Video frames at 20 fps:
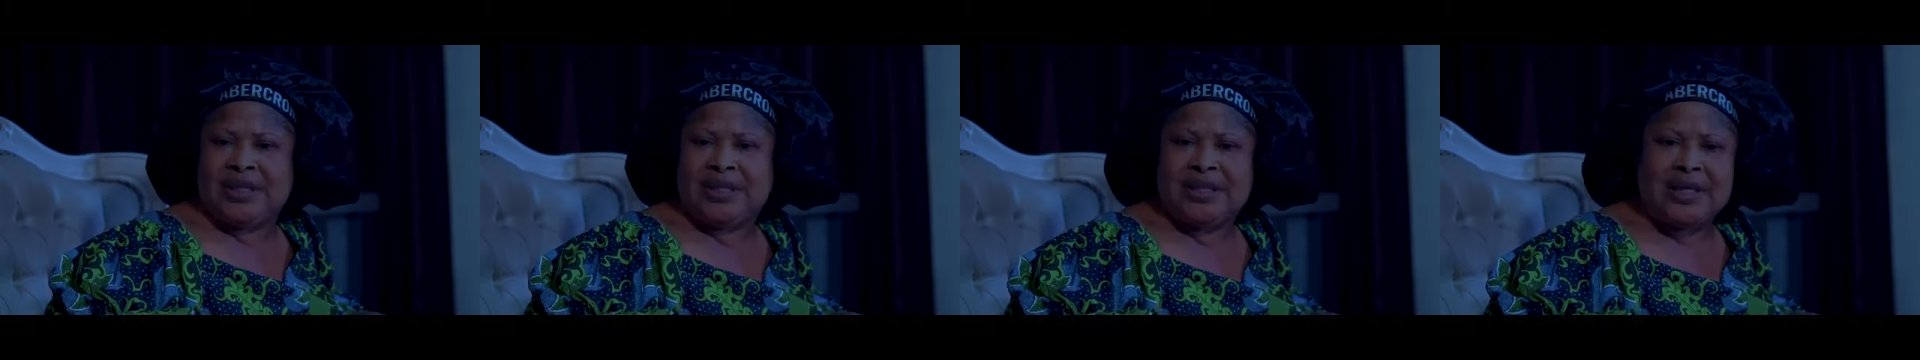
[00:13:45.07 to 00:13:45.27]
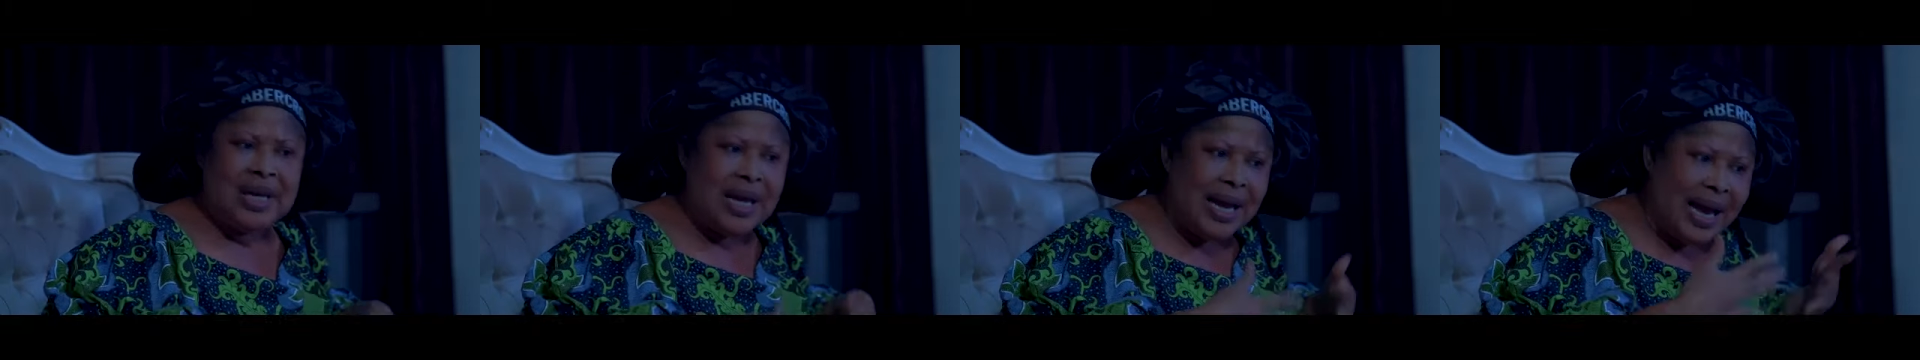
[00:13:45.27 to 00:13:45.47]

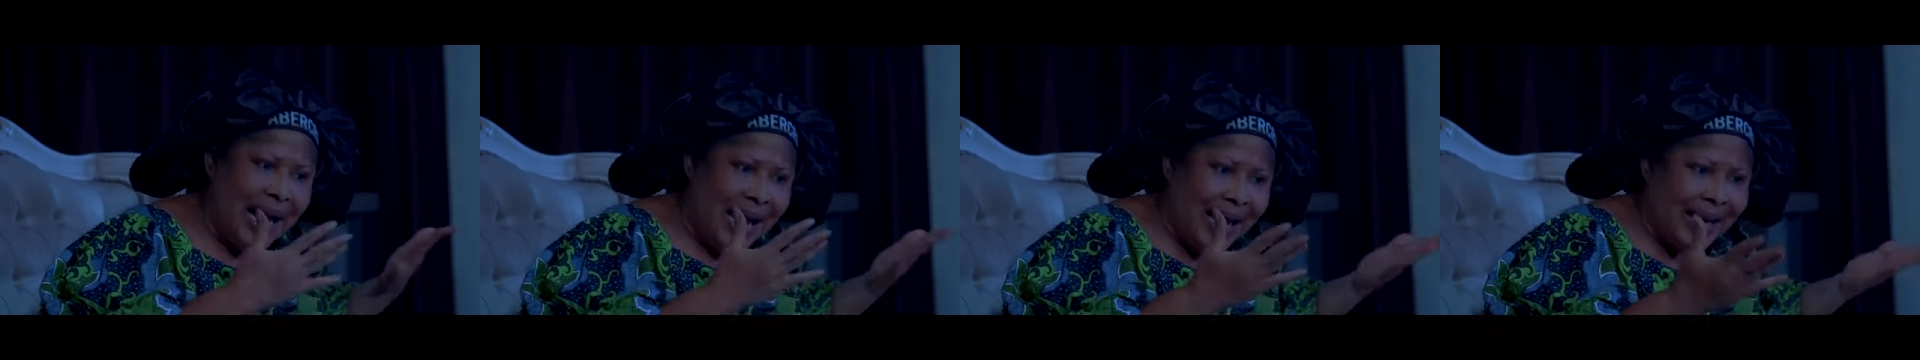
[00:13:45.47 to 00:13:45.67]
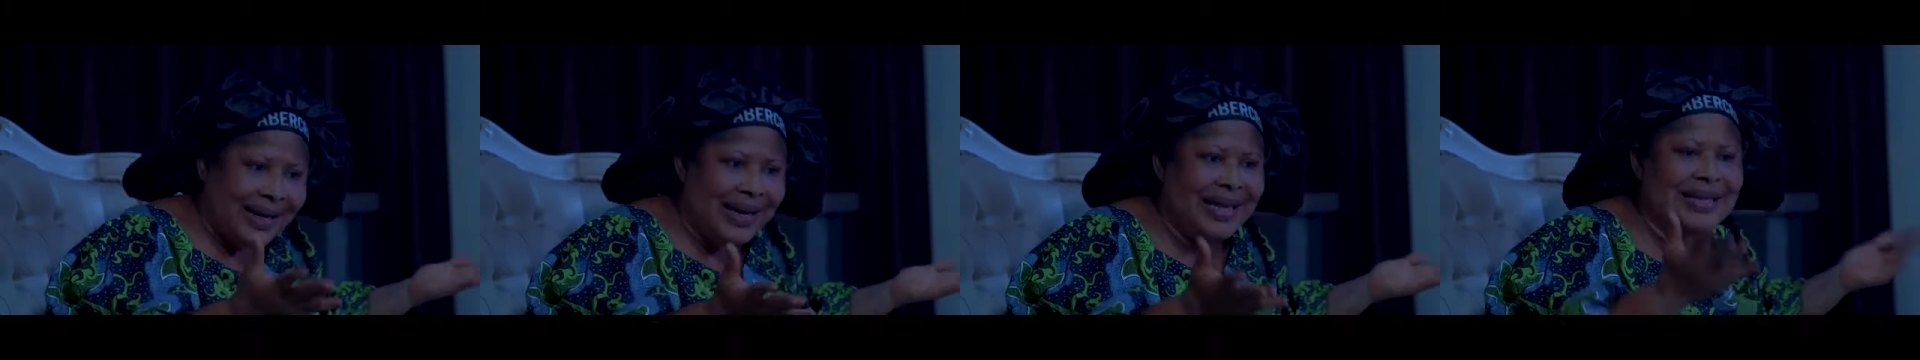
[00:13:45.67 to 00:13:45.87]
it.
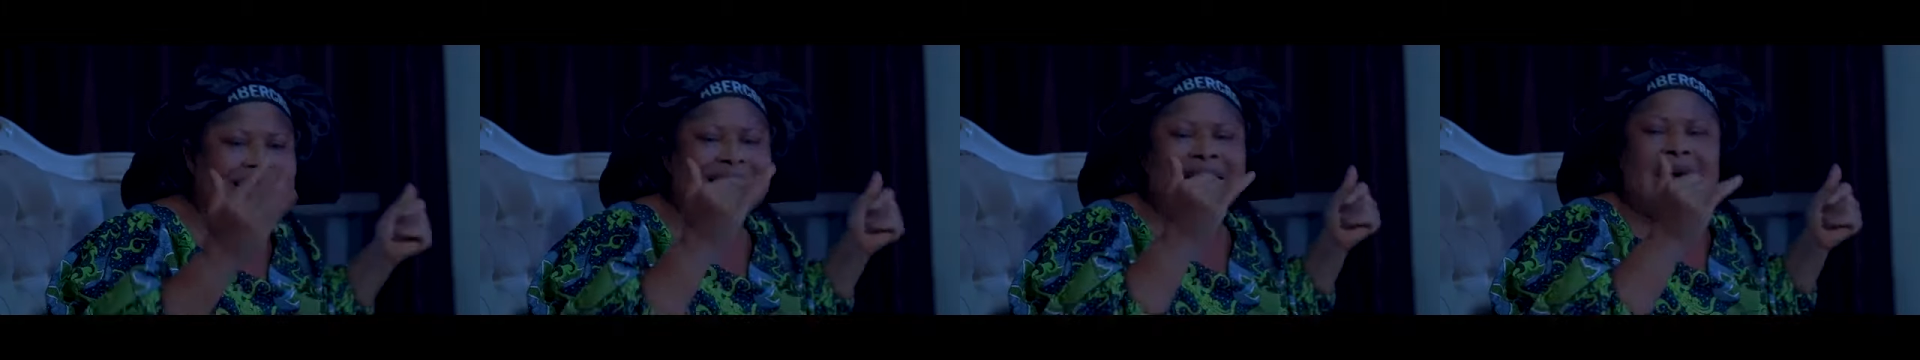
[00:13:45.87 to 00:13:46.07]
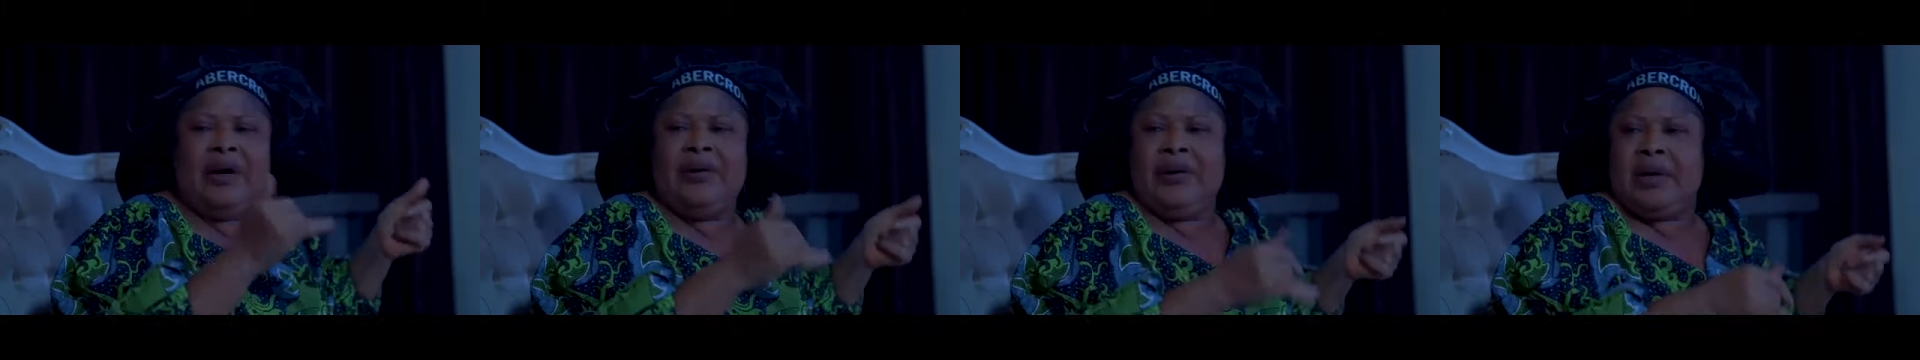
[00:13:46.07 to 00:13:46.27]

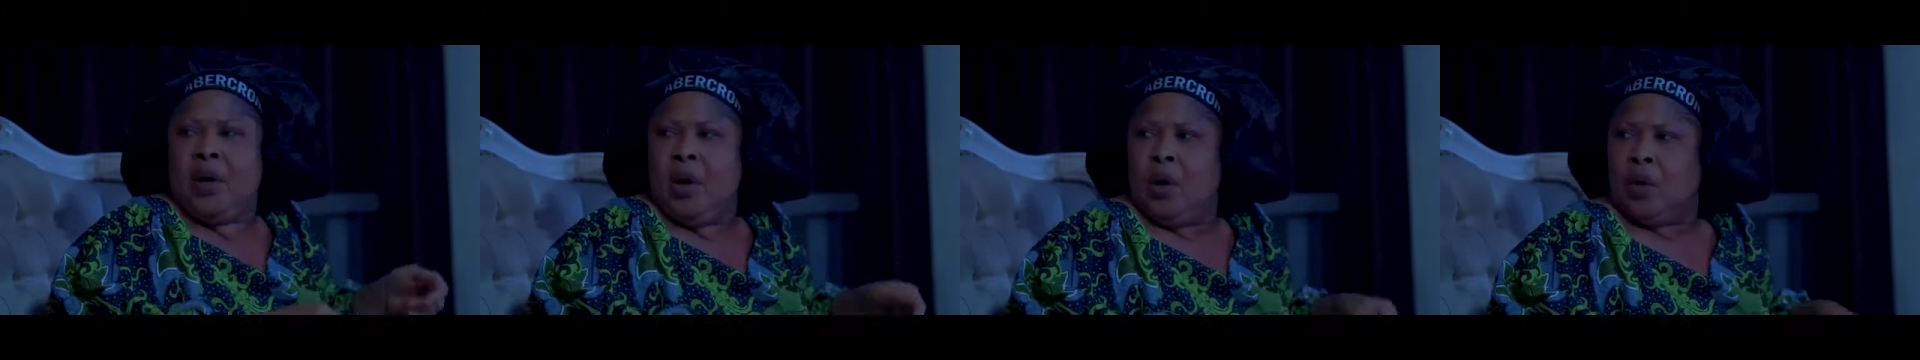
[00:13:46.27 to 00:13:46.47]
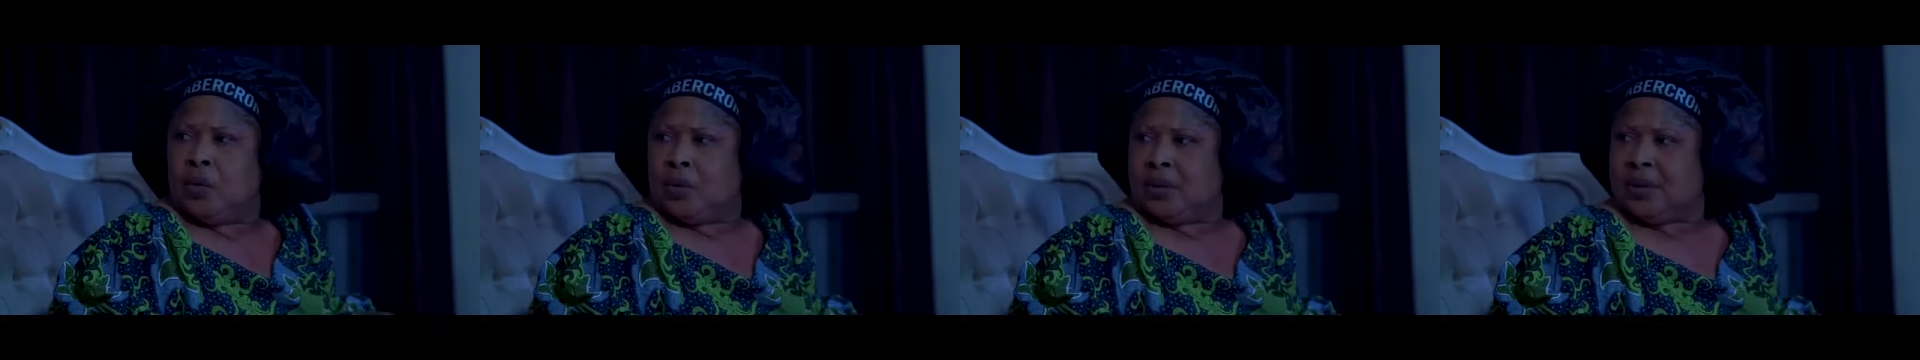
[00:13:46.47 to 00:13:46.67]
Let's see how it
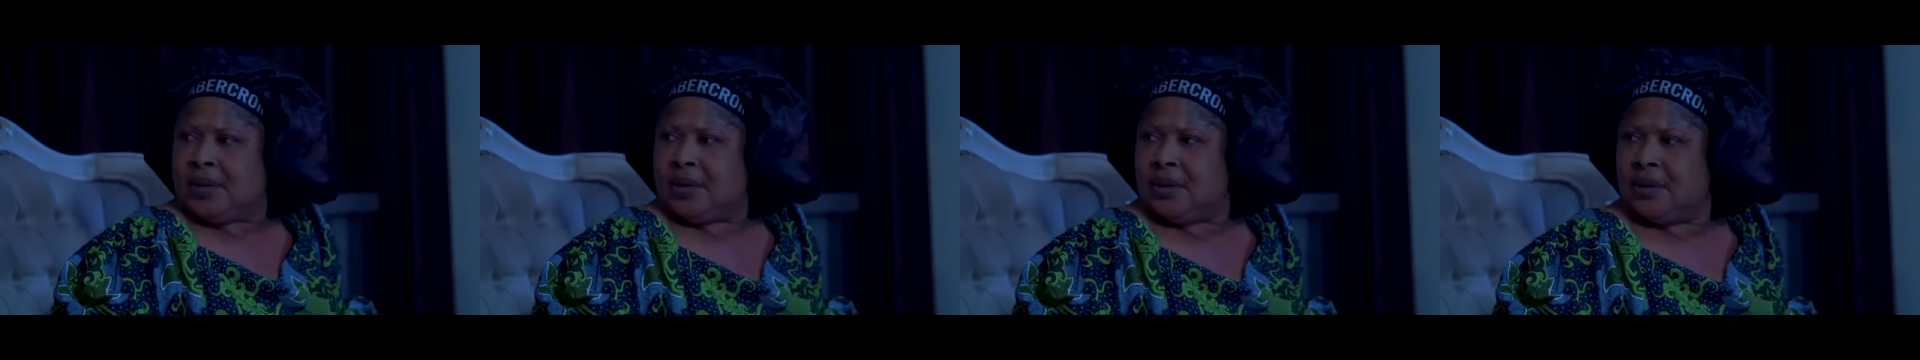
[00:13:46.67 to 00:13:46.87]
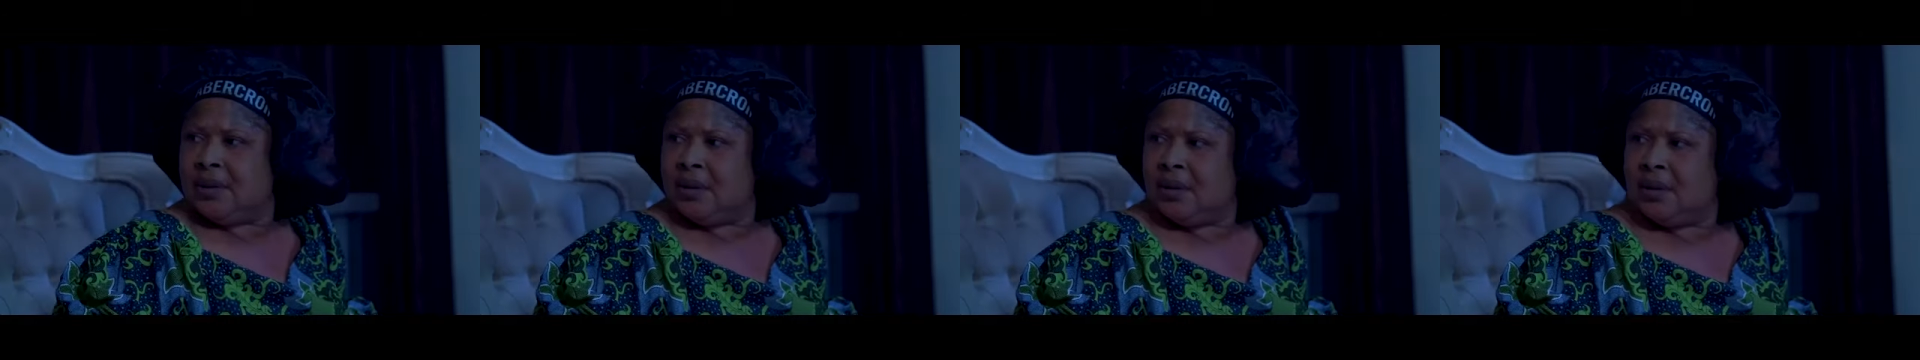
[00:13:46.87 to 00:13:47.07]

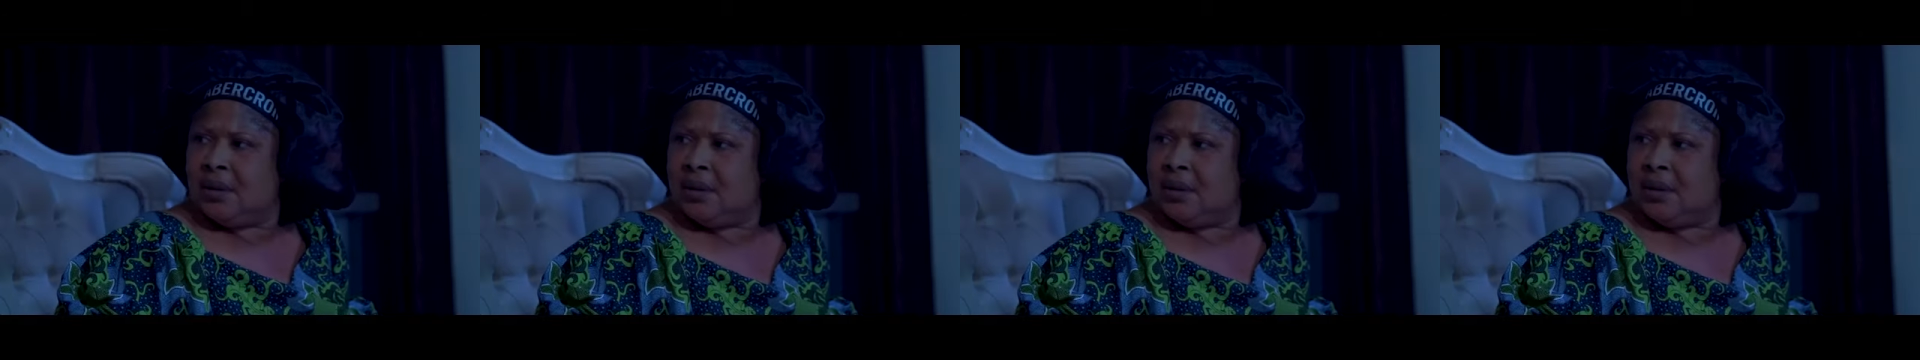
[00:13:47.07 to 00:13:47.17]
goes.